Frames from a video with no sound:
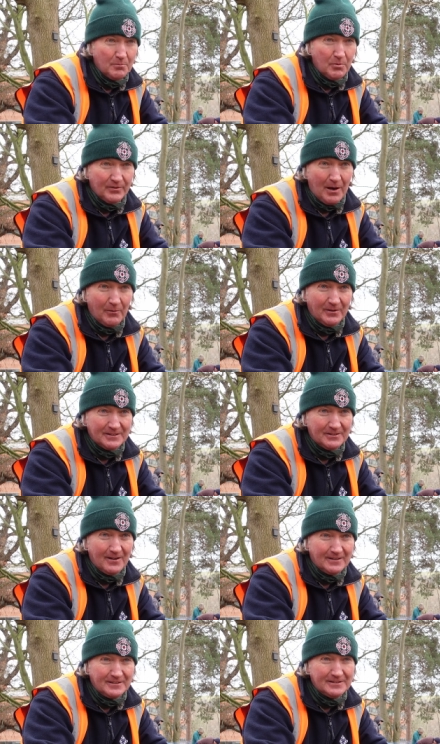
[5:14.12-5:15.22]
put that one
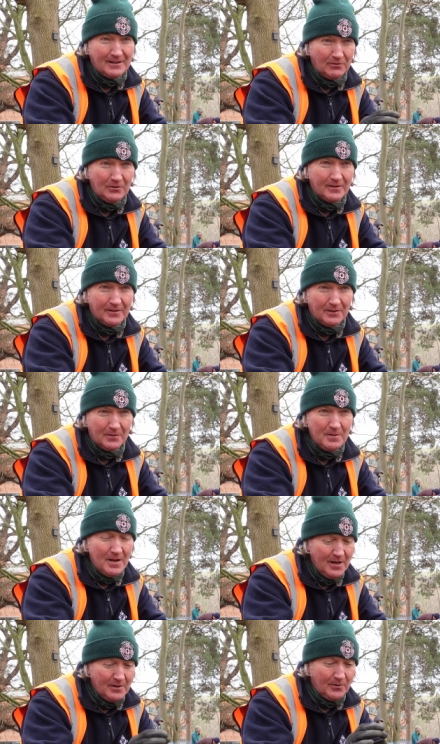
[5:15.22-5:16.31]
aside and just have a look at them.
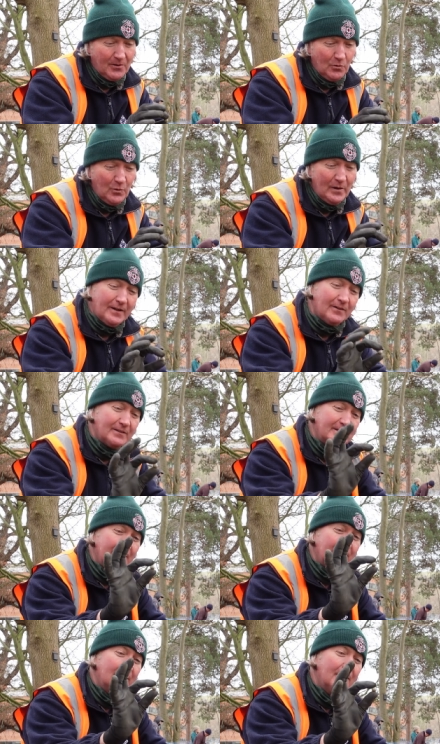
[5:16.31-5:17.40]
We've got a really nice
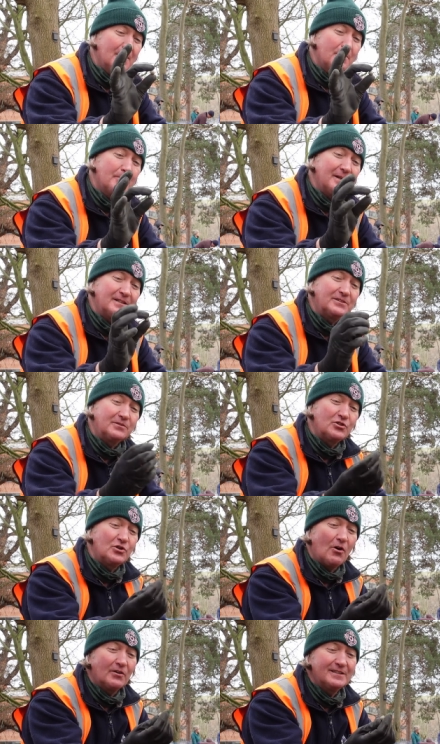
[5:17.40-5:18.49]
little pistol
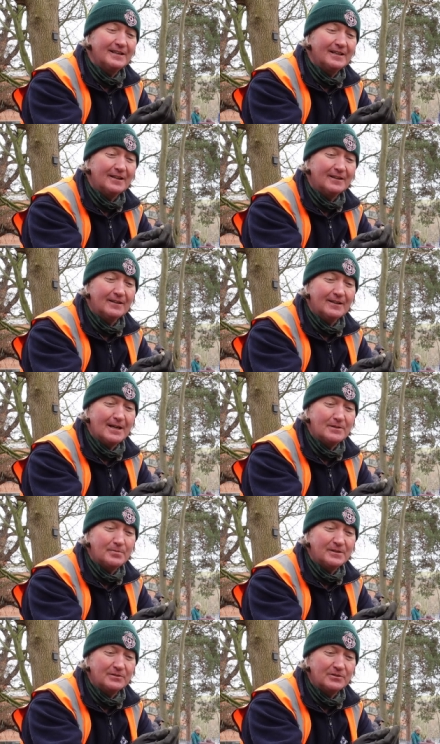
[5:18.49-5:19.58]
shot here, lead
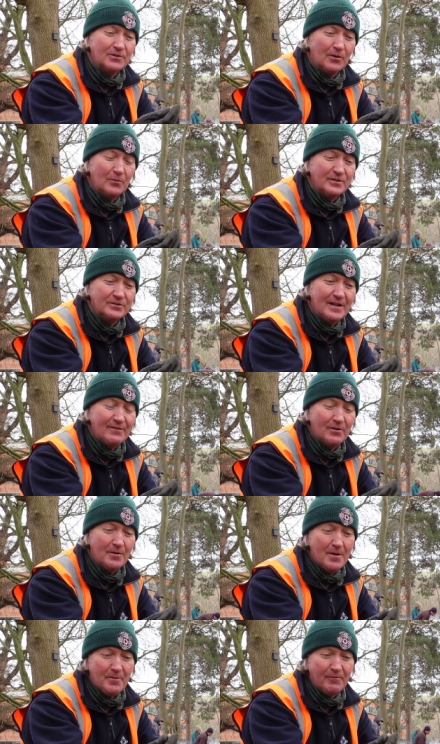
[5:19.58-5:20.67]
pistol shot, which has never
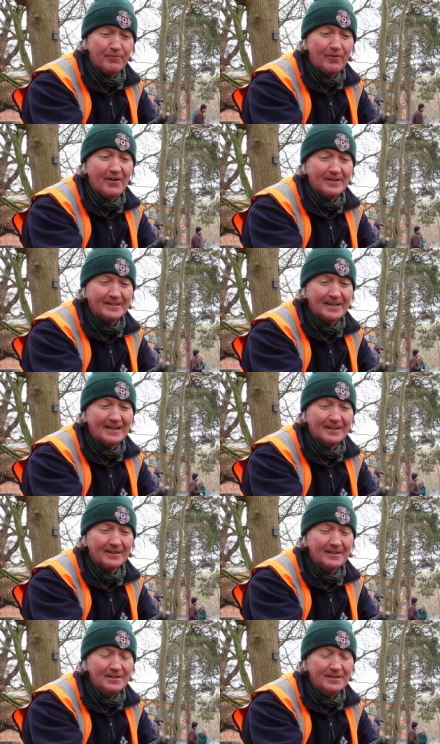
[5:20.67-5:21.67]
been fired in anger.